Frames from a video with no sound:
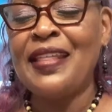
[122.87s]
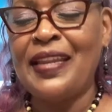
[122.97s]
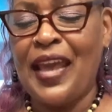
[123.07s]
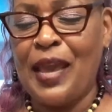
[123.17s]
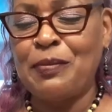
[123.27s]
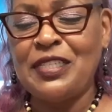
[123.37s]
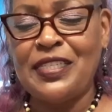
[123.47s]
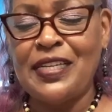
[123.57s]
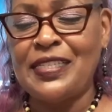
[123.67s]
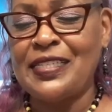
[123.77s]
the name of
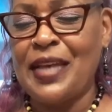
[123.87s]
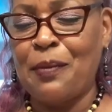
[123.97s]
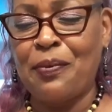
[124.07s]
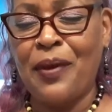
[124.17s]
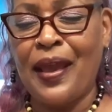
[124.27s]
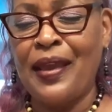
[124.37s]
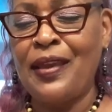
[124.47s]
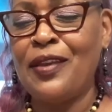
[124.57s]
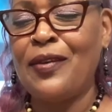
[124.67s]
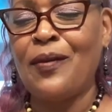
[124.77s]
Jesus, I pray.
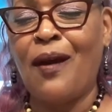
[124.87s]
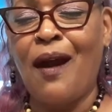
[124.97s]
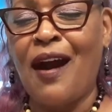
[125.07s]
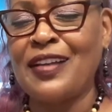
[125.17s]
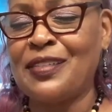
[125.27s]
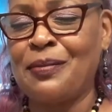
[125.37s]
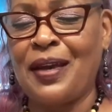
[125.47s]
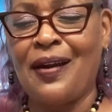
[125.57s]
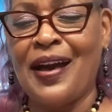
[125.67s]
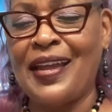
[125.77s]
You are awesome,
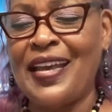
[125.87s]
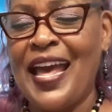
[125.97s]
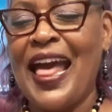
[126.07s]
God.